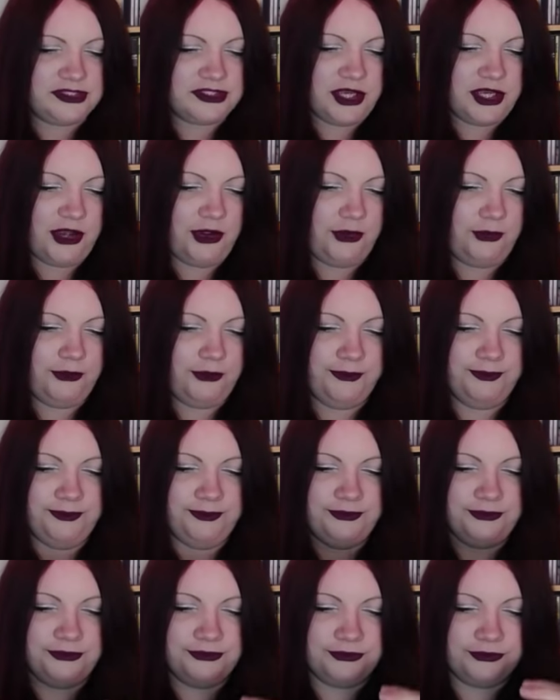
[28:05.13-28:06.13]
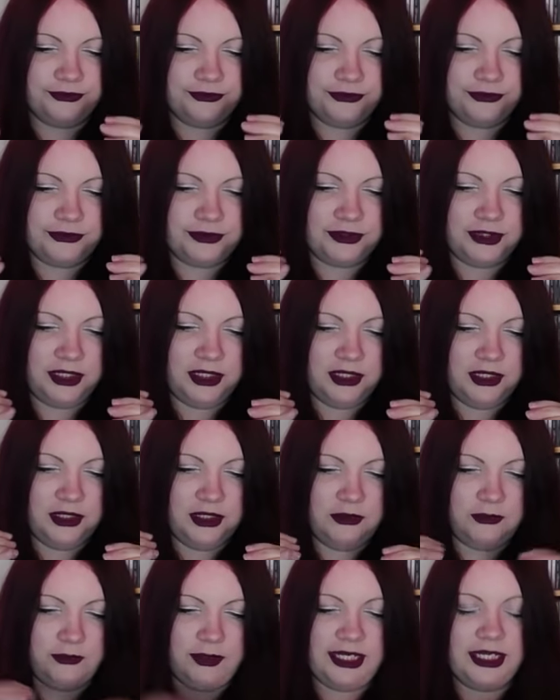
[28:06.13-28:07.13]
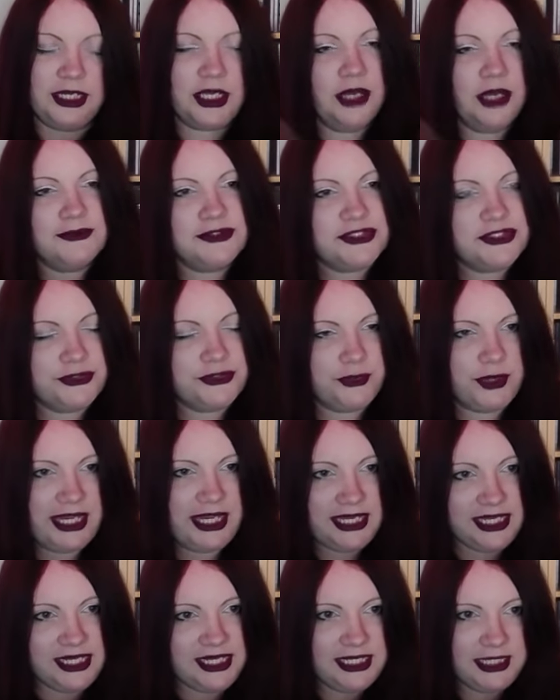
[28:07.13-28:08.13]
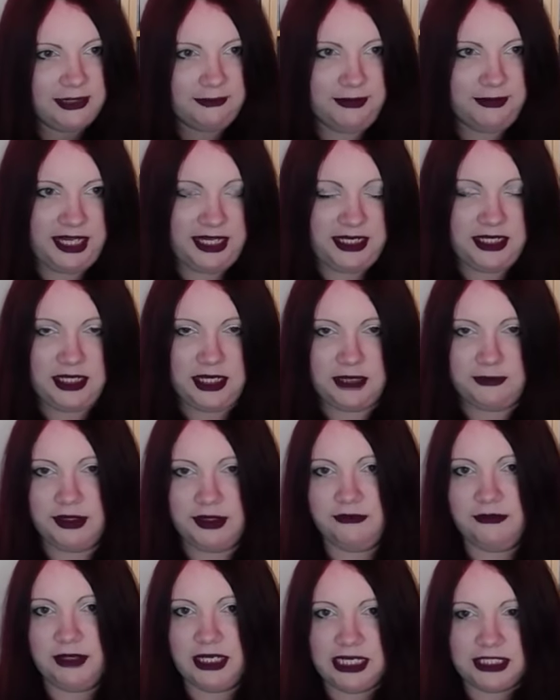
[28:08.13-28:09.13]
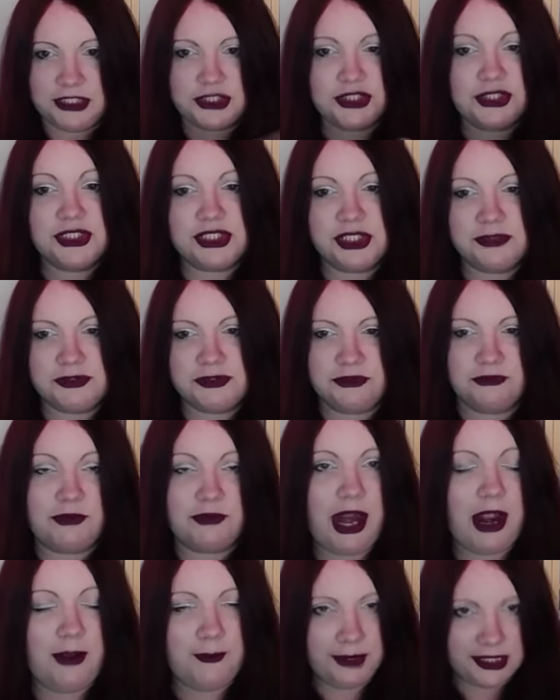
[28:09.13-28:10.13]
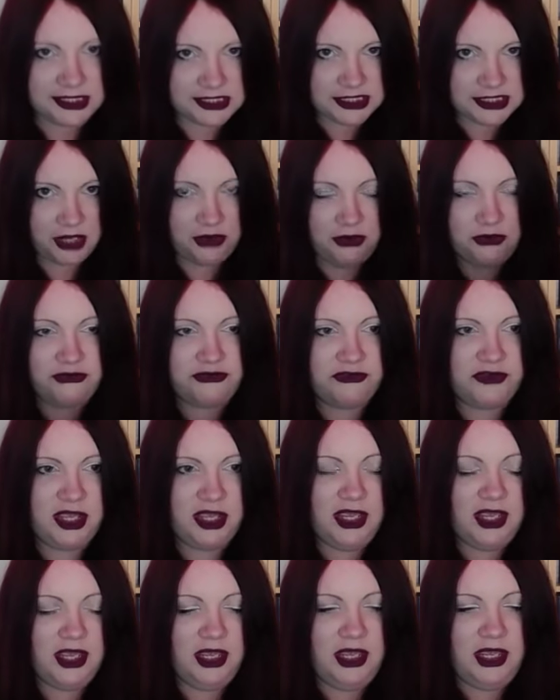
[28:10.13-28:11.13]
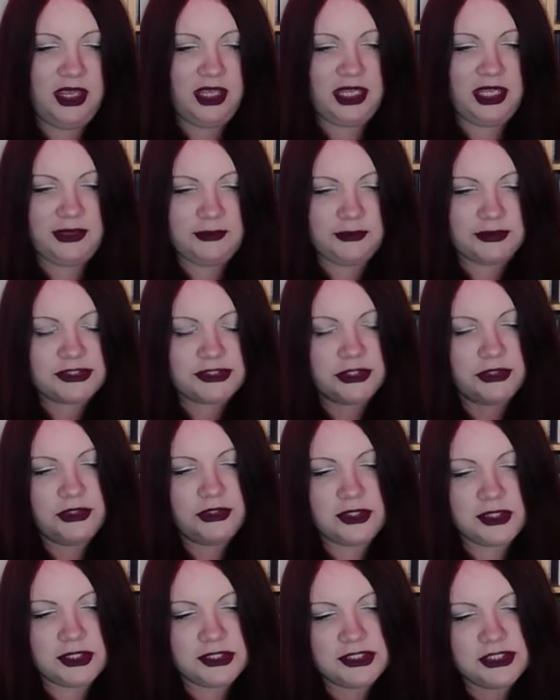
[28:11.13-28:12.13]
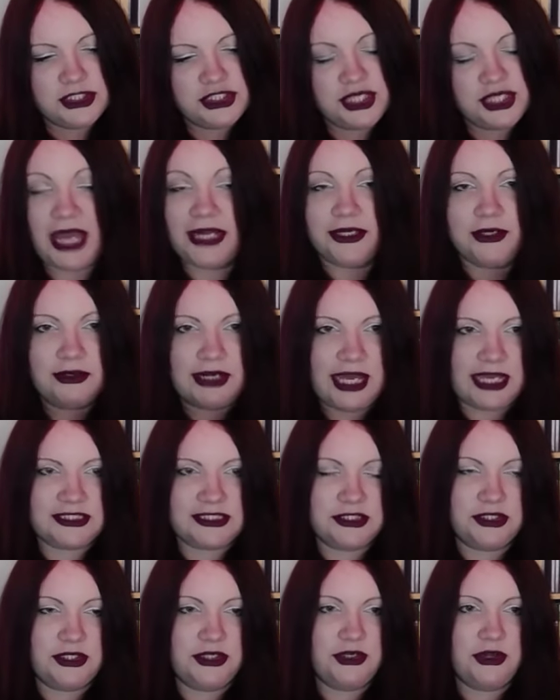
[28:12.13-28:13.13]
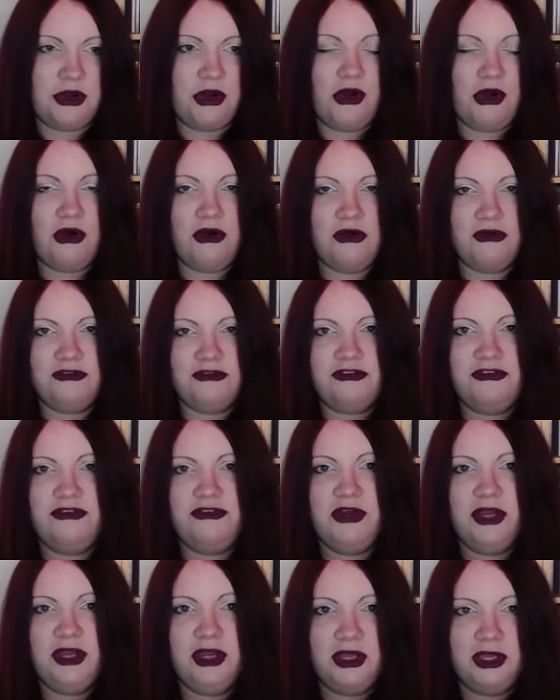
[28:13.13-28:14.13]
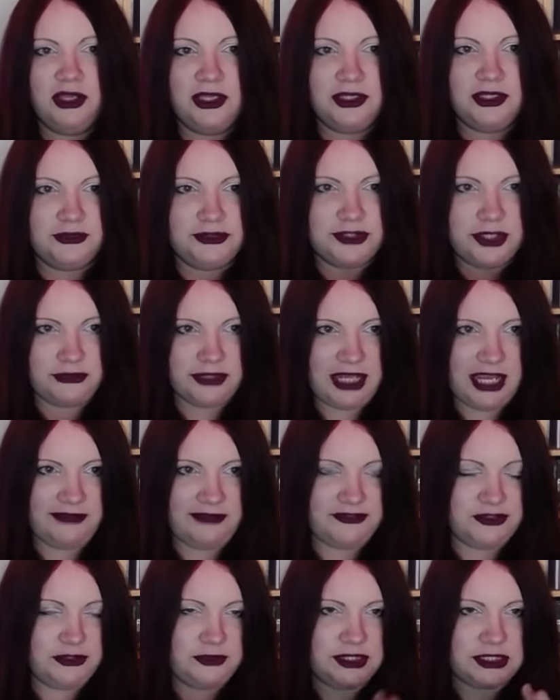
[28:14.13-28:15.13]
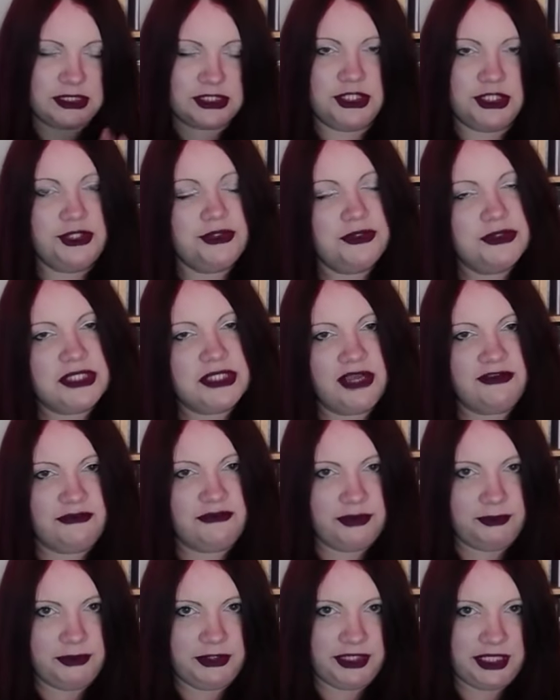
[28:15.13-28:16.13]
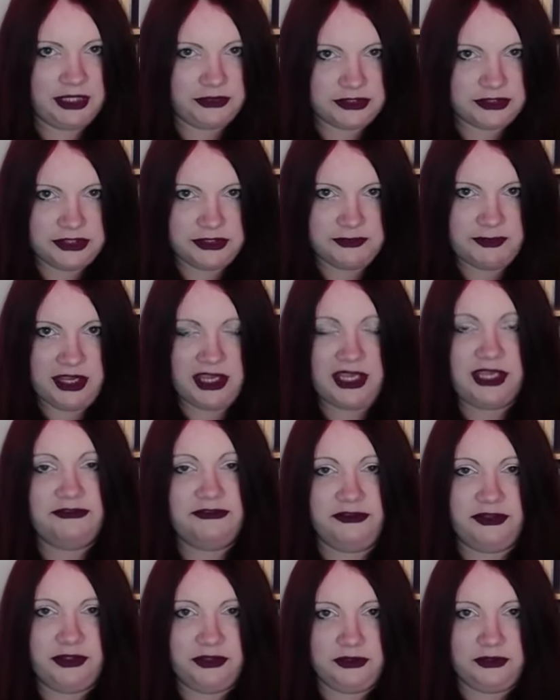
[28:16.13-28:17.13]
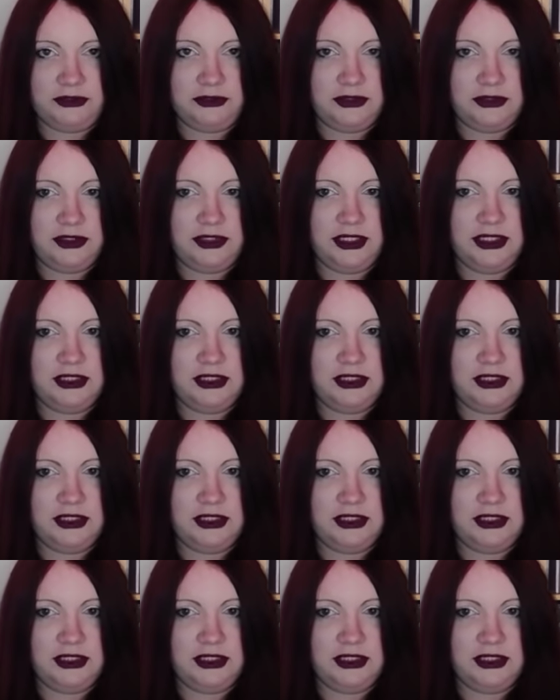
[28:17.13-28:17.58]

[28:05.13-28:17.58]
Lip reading: So when it comes to healing me and my relationships around myself, it was a good shadow lesson of you don't have to excuse everybody else's behavior,